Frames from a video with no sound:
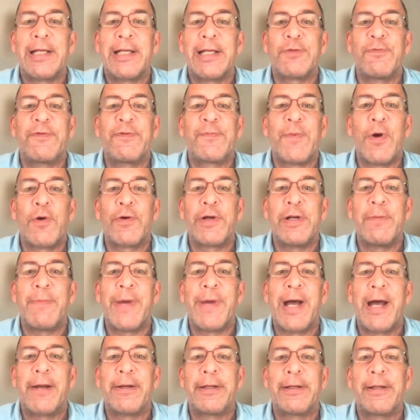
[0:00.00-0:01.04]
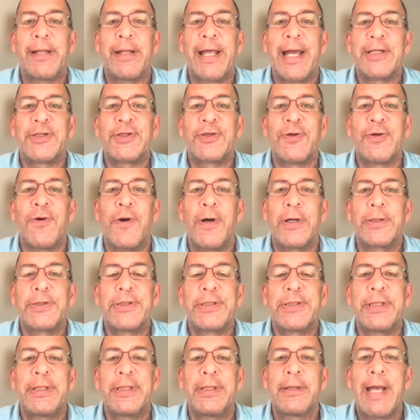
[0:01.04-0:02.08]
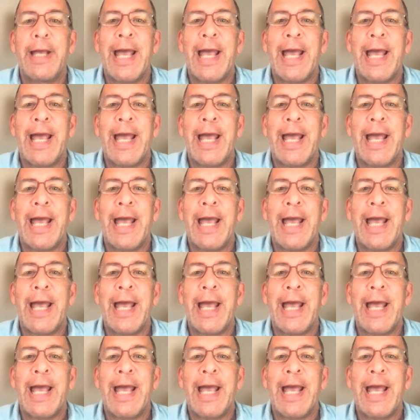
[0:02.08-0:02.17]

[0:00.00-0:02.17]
we've spoken about in last talks.